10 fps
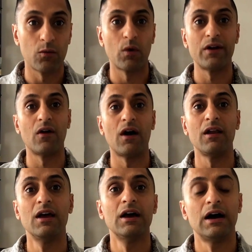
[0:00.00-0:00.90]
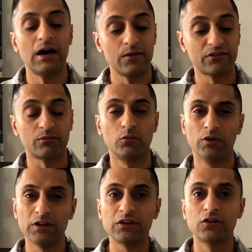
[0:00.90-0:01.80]
and whatnot. There's some
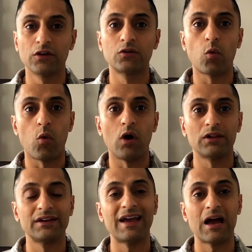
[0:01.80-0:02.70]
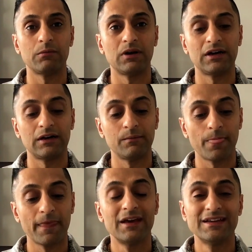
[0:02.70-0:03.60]
really good quality
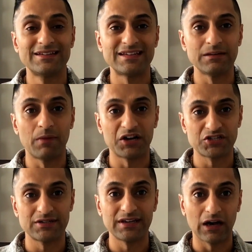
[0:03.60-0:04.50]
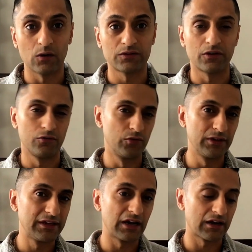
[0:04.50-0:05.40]
matcha tea out there. You
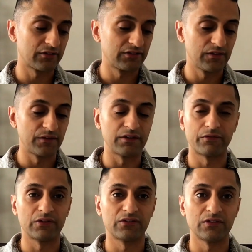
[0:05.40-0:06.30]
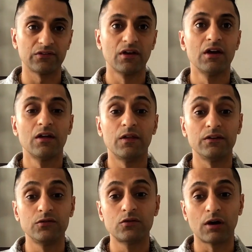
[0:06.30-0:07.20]
really gotta see the differences. They
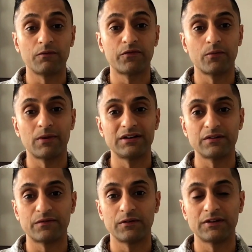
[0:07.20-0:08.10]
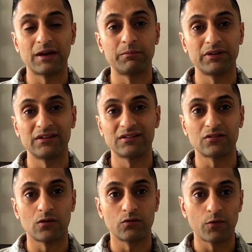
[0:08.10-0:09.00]
do come from a different places
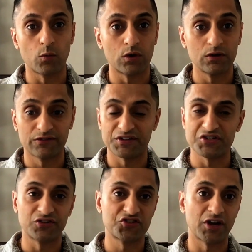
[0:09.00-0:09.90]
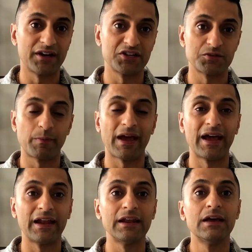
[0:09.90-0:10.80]
all over the world, such as China,
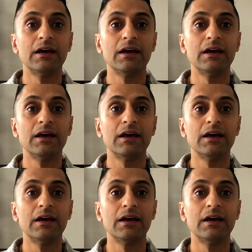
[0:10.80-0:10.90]
Japan,